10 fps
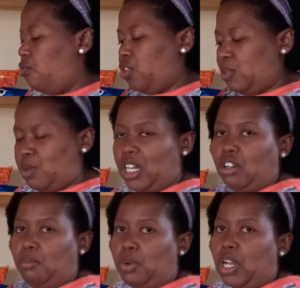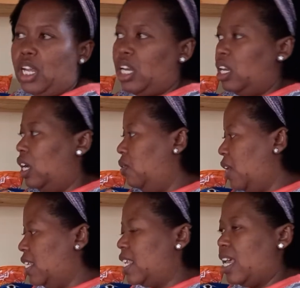for spreading on bread, on
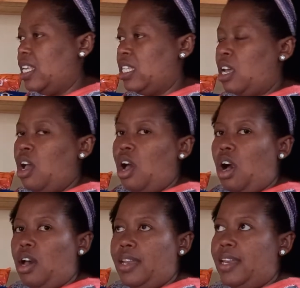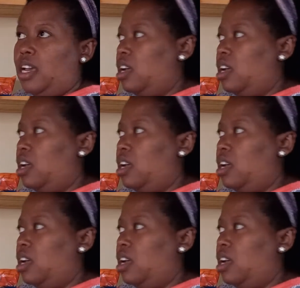rice cakes, on